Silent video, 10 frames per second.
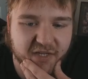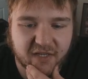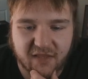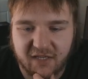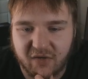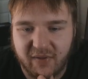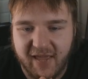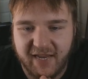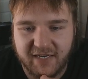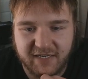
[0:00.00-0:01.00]
They go
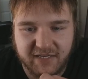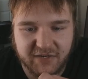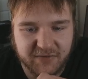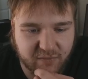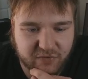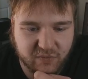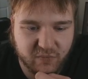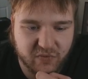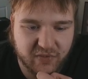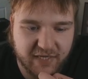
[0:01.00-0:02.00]
8 here, which we
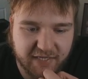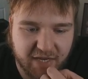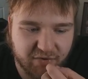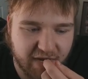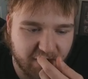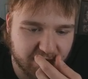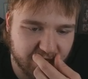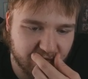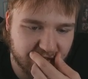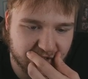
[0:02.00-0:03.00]
will not counter out of. I
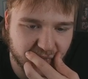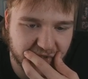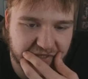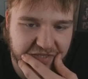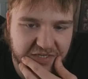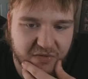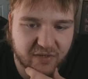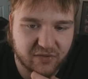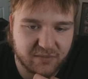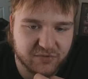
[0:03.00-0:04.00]
don't think it's worth it. I think I'd
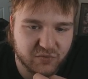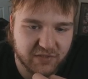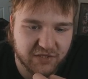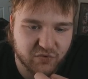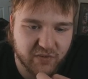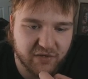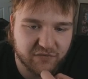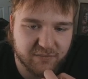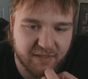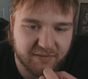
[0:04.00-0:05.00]
rather them swing the 12
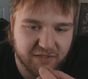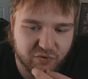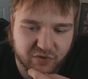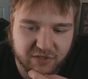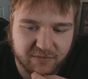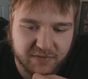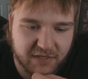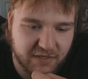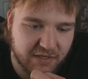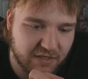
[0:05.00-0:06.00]
to maybe get the trigger.
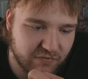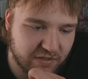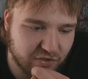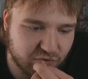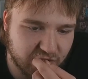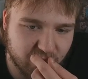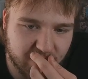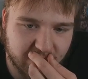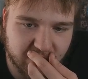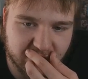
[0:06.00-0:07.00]
If we get the trigger, we're
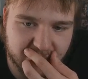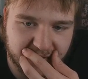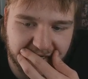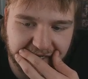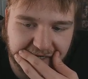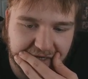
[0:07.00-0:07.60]
in a good spot.